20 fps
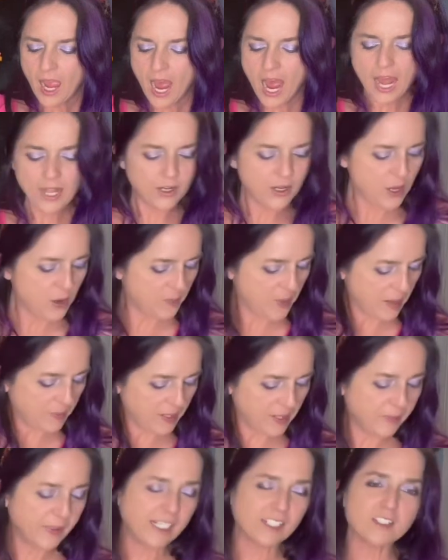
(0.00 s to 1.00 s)
I don't know, maybe
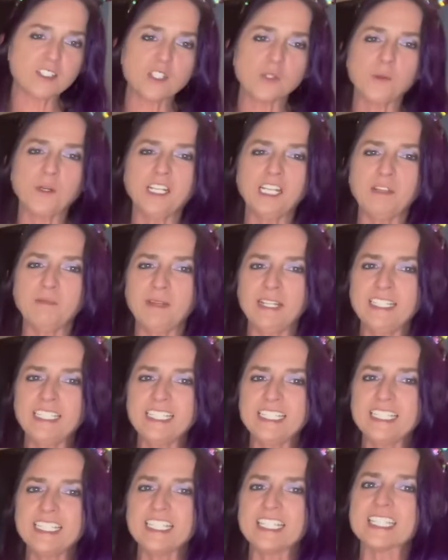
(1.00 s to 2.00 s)
about 20
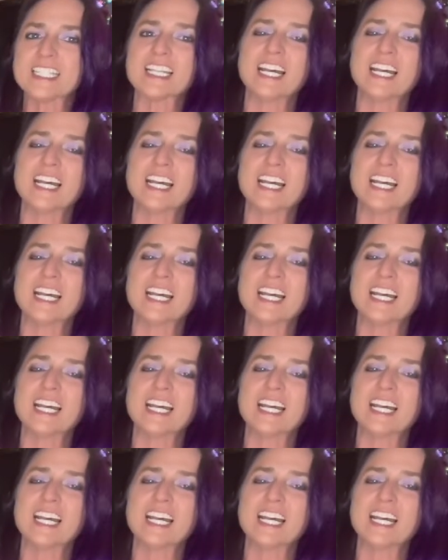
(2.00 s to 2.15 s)
minutes.